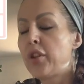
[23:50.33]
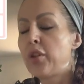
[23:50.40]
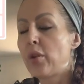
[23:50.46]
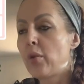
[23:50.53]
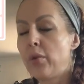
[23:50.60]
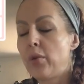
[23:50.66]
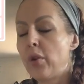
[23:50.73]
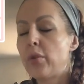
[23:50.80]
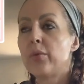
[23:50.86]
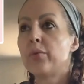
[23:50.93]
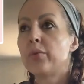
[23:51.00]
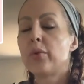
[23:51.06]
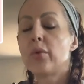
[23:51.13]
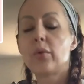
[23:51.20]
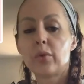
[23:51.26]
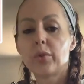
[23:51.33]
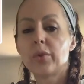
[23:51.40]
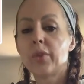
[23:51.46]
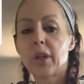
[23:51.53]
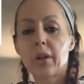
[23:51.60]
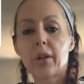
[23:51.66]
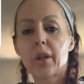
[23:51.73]
your own
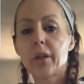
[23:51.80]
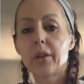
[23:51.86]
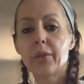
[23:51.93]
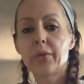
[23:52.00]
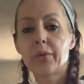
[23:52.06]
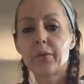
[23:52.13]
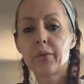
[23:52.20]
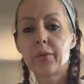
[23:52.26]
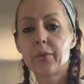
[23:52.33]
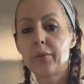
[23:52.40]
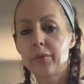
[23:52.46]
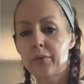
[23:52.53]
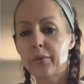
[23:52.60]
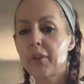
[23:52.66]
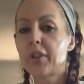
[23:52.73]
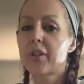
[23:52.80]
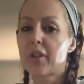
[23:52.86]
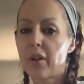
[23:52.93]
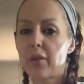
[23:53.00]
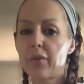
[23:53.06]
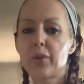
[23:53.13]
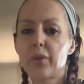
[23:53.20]
old narrative for
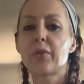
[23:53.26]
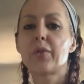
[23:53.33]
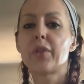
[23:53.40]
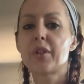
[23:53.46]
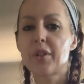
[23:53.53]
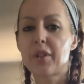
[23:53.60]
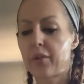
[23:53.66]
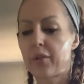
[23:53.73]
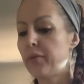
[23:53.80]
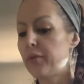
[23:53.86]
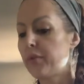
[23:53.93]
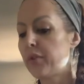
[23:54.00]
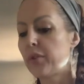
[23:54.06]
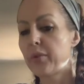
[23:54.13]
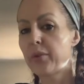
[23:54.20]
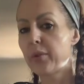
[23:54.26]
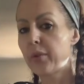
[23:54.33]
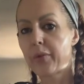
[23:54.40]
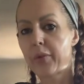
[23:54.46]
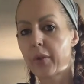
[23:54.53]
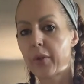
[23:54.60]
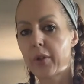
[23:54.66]
yourself. Do it for yourself. Don't do
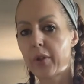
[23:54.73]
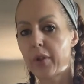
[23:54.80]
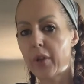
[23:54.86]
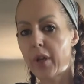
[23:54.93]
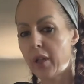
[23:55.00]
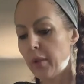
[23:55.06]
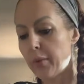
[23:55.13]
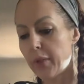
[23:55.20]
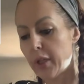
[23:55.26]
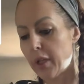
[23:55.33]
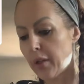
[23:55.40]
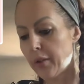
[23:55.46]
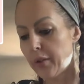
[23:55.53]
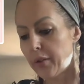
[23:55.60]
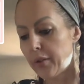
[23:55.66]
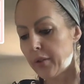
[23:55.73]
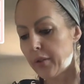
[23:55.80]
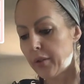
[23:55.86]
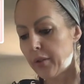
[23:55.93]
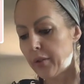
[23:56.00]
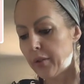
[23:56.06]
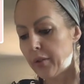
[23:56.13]
it for anybody
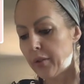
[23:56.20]
else.